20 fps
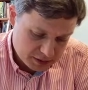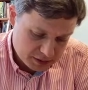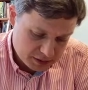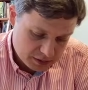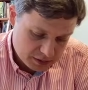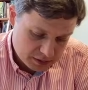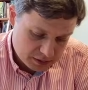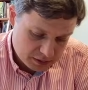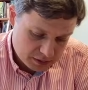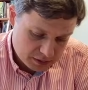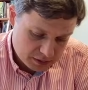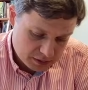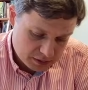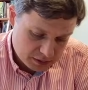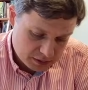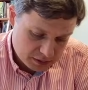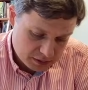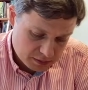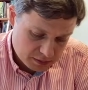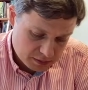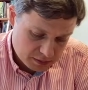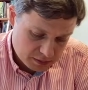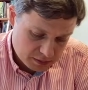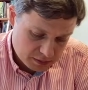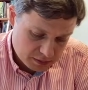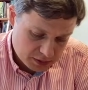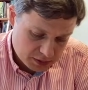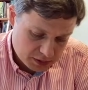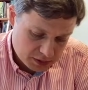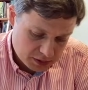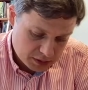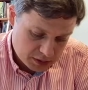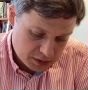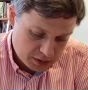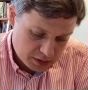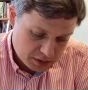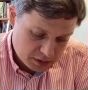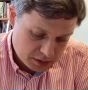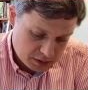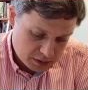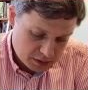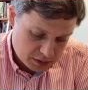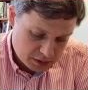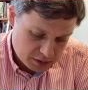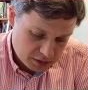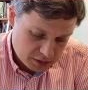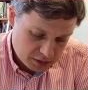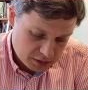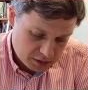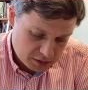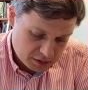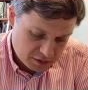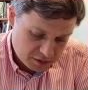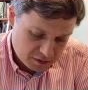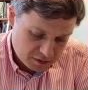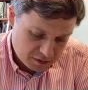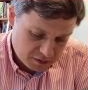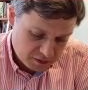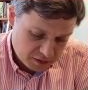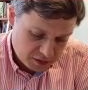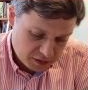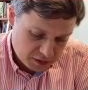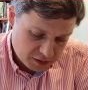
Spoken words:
No one is speaking in this clip.